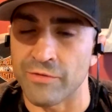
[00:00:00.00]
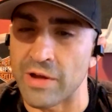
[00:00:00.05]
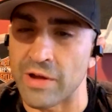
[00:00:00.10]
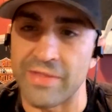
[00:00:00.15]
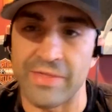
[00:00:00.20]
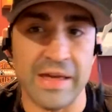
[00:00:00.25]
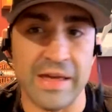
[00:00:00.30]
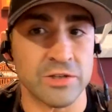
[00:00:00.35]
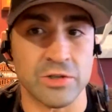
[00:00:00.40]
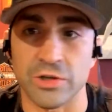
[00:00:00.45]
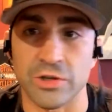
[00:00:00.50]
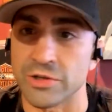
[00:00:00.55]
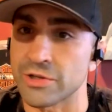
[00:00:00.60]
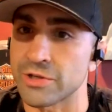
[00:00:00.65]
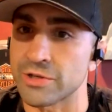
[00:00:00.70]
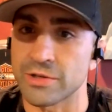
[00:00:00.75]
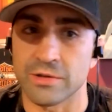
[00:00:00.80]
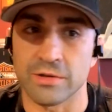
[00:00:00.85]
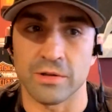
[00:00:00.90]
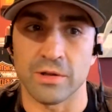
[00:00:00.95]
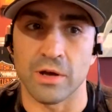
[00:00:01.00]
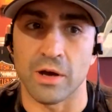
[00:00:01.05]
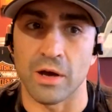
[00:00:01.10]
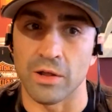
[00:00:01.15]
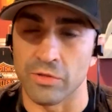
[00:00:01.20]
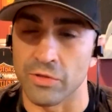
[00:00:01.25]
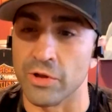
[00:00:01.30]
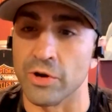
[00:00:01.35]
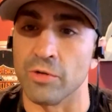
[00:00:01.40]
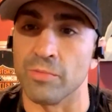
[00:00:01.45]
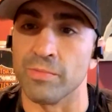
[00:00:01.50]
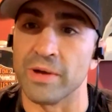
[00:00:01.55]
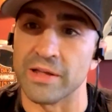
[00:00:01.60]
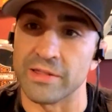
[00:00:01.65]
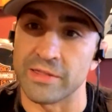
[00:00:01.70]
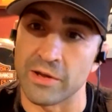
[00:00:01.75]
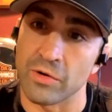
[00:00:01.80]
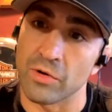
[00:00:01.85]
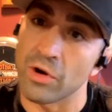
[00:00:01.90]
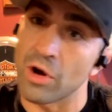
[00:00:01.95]
and that's just a little bit,
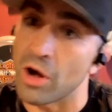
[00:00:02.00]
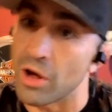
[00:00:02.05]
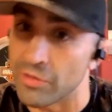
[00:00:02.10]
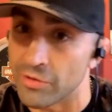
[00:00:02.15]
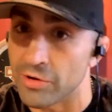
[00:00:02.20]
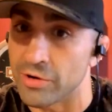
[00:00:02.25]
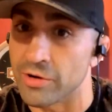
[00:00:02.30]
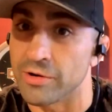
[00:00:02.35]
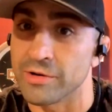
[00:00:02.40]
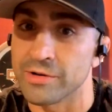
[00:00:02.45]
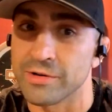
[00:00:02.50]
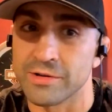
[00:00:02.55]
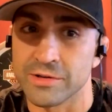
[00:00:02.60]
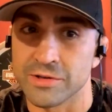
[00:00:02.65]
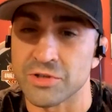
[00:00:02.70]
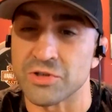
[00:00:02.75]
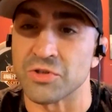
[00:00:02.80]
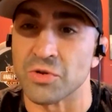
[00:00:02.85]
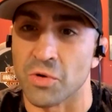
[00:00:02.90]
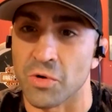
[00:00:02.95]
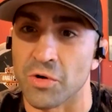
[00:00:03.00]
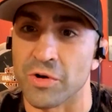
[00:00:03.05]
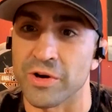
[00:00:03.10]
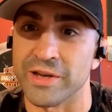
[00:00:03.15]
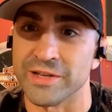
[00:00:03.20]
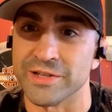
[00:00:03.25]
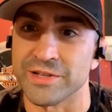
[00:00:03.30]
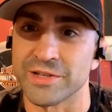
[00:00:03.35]
there are other stories